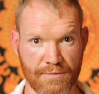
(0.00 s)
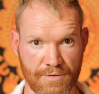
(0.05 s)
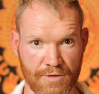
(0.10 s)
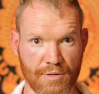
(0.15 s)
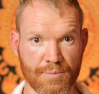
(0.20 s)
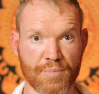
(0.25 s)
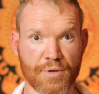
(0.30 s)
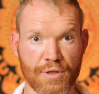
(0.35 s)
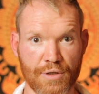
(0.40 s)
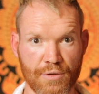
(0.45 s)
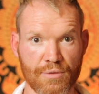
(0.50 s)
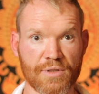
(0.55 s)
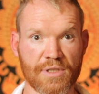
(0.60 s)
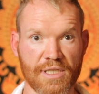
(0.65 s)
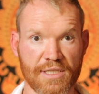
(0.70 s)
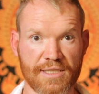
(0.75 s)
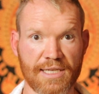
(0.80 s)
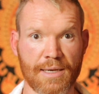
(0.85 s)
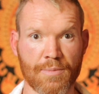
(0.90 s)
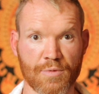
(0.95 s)
to produce
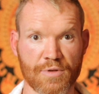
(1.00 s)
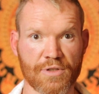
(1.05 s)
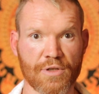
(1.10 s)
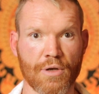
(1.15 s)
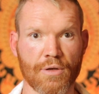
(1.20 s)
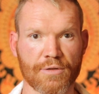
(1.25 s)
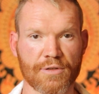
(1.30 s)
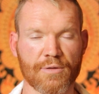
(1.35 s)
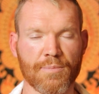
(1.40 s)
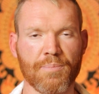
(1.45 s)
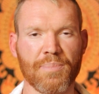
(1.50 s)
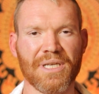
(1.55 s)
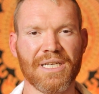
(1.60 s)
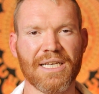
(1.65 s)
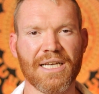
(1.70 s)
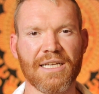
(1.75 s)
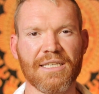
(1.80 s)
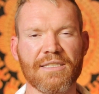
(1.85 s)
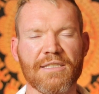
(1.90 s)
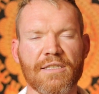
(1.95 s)
the same results
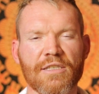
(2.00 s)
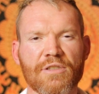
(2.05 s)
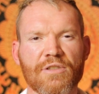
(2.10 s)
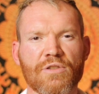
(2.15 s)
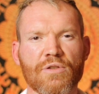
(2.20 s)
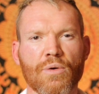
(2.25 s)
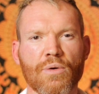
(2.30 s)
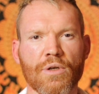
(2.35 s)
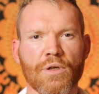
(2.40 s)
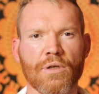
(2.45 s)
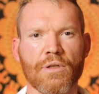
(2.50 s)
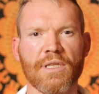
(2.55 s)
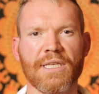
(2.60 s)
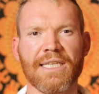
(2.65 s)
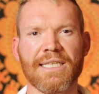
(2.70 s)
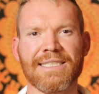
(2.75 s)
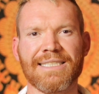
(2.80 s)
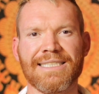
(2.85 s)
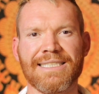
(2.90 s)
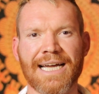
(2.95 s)
because the soil
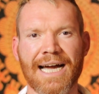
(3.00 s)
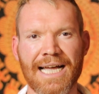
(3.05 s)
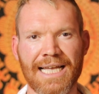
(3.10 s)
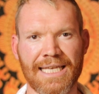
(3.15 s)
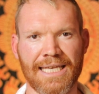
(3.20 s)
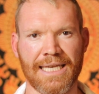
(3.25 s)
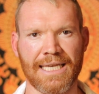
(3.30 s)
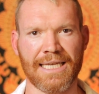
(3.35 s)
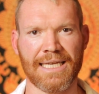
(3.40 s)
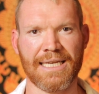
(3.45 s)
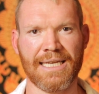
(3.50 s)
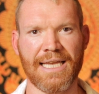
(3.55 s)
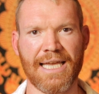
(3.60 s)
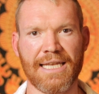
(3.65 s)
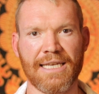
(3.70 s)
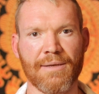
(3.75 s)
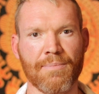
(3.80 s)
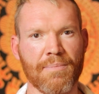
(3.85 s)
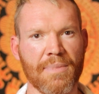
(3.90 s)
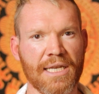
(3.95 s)
is dying
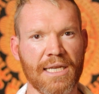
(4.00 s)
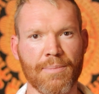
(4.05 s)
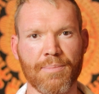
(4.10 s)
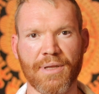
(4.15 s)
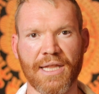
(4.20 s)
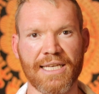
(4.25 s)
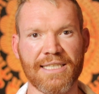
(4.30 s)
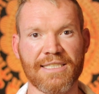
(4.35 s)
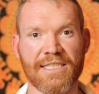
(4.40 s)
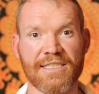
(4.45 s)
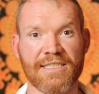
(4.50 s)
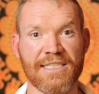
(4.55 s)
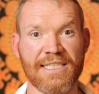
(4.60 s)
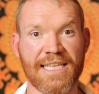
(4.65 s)
and in many places